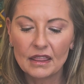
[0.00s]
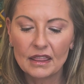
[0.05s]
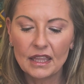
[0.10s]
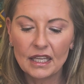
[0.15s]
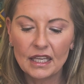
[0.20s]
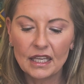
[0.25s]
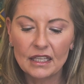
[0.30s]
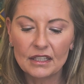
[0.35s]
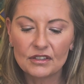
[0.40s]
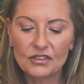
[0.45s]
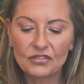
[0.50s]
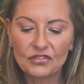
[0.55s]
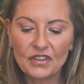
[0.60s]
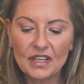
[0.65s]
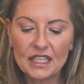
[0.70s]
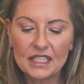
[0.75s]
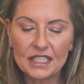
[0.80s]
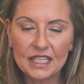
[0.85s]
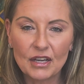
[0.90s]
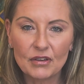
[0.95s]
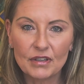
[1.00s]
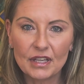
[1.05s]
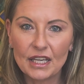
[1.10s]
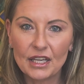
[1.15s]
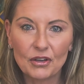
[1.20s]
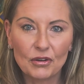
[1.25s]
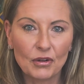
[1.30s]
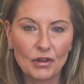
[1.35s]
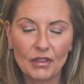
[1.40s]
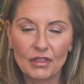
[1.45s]
The Sphinx down
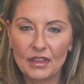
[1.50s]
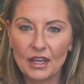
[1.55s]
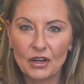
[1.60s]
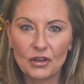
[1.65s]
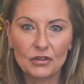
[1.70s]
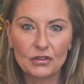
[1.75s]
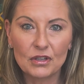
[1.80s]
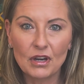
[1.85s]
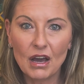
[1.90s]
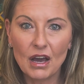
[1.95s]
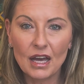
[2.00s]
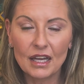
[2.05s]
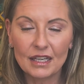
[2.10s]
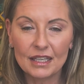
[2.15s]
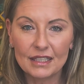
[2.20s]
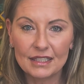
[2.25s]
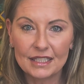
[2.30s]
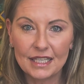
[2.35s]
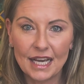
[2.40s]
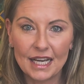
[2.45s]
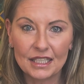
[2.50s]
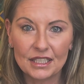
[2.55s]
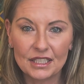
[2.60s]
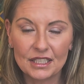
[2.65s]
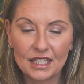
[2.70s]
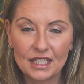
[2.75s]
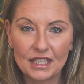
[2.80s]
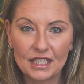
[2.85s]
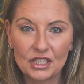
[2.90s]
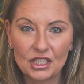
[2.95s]
here, they're not
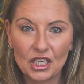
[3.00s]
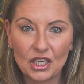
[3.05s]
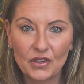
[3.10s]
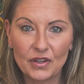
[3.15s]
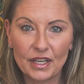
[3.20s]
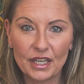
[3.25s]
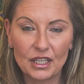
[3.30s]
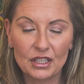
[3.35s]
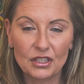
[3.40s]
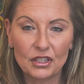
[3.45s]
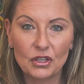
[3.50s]
attached to the Chariot.